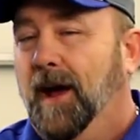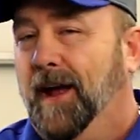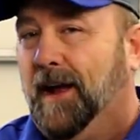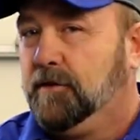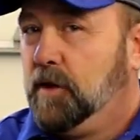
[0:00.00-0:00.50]

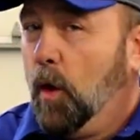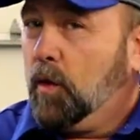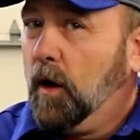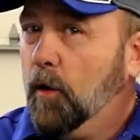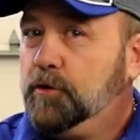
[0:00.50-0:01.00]
It has no
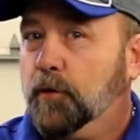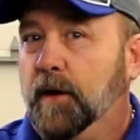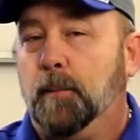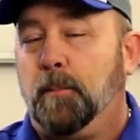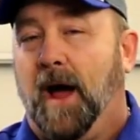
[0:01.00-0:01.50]
closure
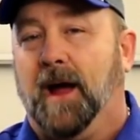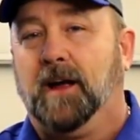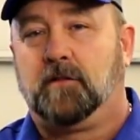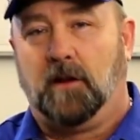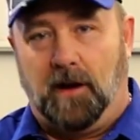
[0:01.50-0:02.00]
in the back. It's an